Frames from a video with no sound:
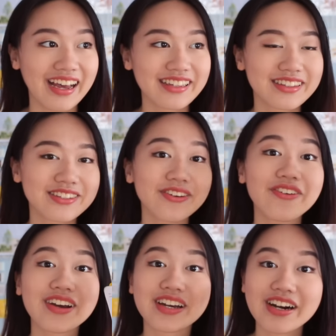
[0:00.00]
it's
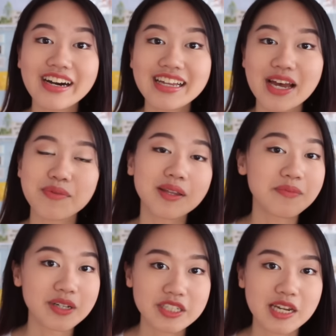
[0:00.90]
so good. I'm not
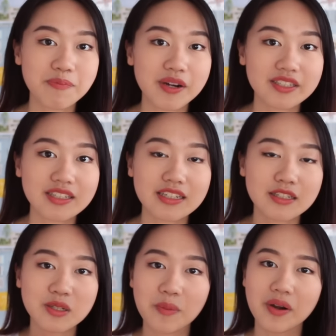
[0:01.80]
a milkshake person because
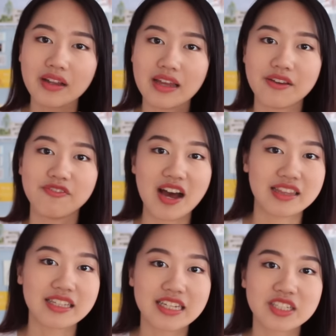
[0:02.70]
it's sobrang like
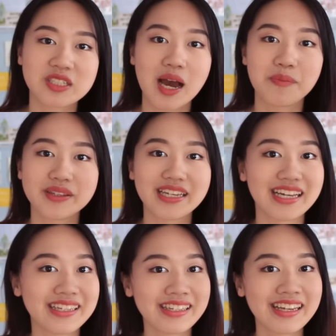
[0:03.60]
fattening siya, but
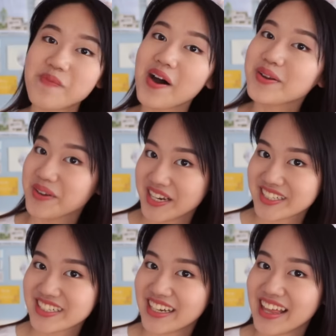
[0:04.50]
then
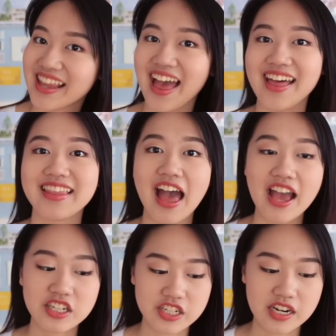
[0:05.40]
moderation, and
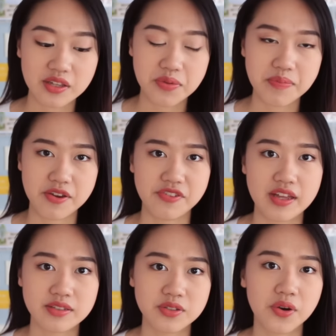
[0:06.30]
I shared it with my
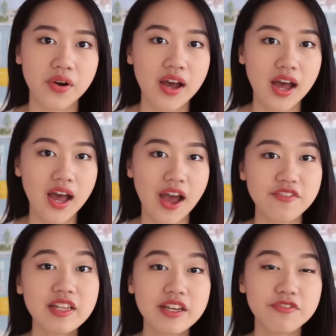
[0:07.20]
friend. So I
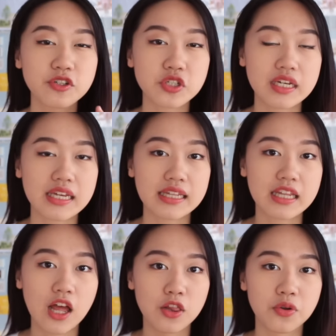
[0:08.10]
feel like if you drink
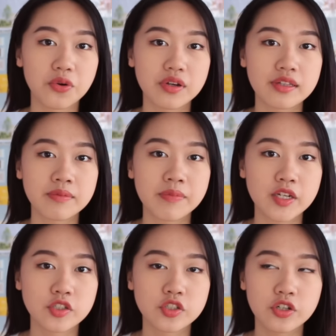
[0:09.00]
it alone,
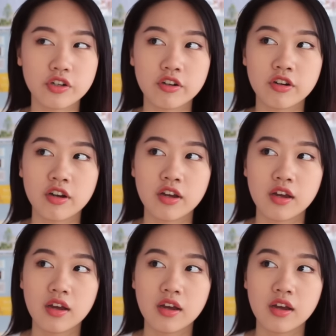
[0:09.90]
medyo